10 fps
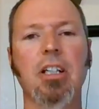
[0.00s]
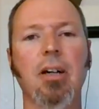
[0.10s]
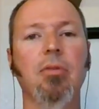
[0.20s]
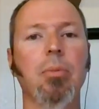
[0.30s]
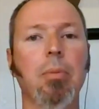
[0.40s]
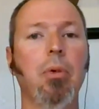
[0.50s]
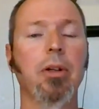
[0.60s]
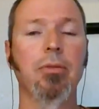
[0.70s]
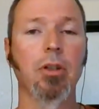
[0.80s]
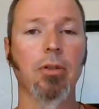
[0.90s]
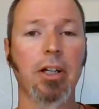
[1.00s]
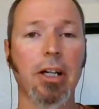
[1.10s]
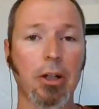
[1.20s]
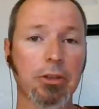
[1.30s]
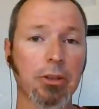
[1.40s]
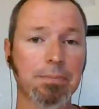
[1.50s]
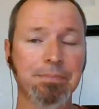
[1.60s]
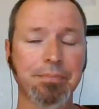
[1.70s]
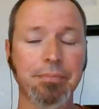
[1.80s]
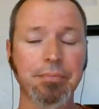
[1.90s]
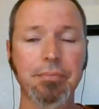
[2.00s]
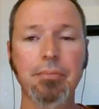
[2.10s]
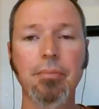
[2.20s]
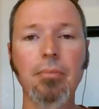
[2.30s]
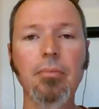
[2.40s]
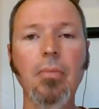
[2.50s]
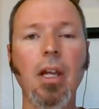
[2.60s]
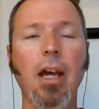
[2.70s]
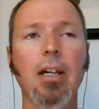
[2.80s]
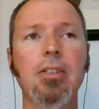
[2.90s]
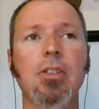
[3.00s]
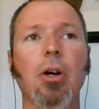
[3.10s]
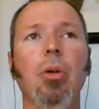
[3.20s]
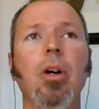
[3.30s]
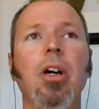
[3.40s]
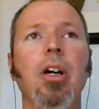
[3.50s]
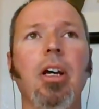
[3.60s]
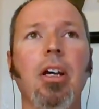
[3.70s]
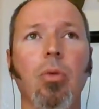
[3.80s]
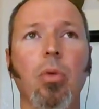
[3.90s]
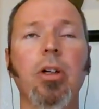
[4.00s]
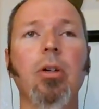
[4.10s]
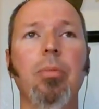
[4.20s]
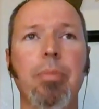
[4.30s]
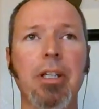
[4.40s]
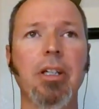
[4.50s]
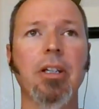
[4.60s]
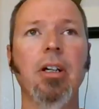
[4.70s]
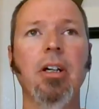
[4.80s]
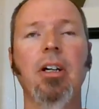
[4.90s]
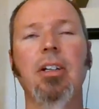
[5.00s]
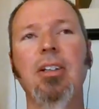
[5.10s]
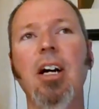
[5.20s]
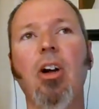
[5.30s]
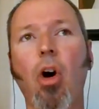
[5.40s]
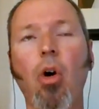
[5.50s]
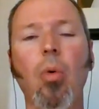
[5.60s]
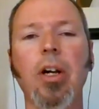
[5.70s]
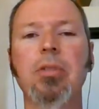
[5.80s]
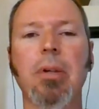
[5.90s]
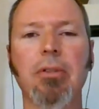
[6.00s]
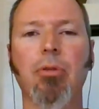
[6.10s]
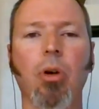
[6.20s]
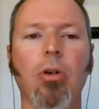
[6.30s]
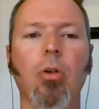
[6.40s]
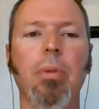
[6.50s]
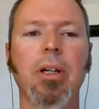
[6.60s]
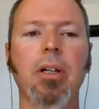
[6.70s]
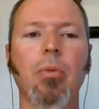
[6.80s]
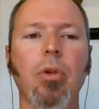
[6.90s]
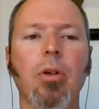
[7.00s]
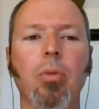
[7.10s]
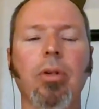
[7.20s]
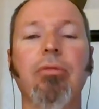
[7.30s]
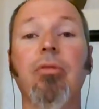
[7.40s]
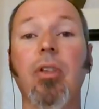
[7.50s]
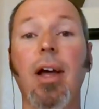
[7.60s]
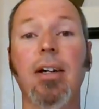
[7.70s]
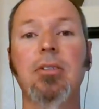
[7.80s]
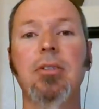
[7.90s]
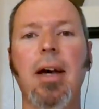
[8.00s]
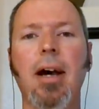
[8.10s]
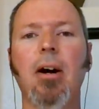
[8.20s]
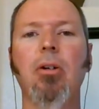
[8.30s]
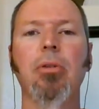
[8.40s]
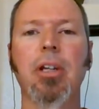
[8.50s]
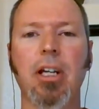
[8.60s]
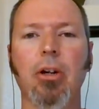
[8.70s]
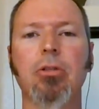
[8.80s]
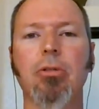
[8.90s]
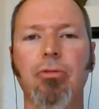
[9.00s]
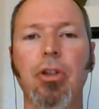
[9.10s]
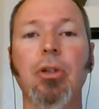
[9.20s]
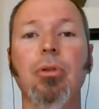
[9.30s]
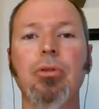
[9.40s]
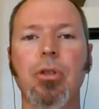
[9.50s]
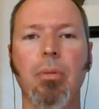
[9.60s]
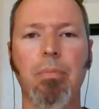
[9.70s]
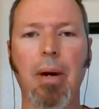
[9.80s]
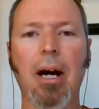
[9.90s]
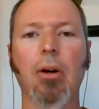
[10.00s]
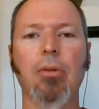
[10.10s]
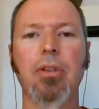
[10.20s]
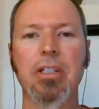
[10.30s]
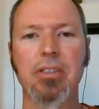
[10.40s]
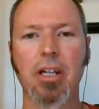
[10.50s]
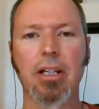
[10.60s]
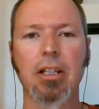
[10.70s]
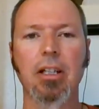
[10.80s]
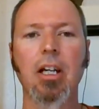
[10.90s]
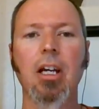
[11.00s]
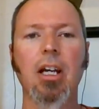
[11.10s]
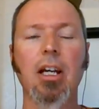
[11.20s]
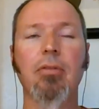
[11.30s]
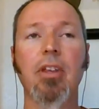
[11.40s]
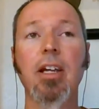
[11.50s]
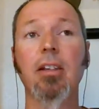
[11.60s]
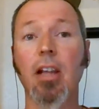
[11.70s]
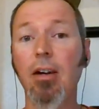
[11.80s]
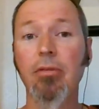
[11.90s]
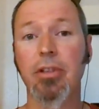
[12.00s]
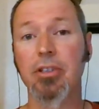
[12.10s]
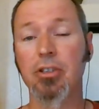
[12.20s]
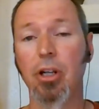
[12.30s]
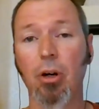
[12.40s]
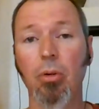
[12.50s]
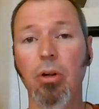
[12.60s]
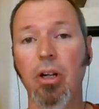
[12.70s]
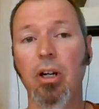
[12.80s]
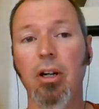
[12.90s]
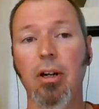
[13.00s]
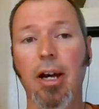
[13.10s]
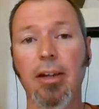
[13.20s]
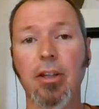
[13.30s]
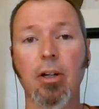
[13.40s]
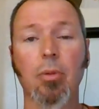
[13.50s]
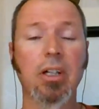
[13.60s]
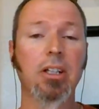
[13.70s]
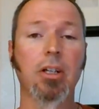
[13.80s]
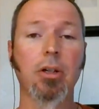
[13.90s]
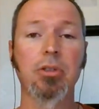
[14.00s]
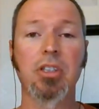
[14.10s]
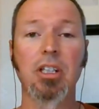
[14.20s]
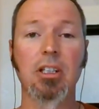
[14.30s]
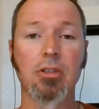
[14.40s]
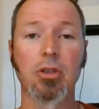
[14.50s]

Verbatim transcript: to come from the point of view of our character, and mm-hmm. so it will be not always metaphorical, but it will reflect how the character feels about the setting. If they love the snow and they're ready to go skiing and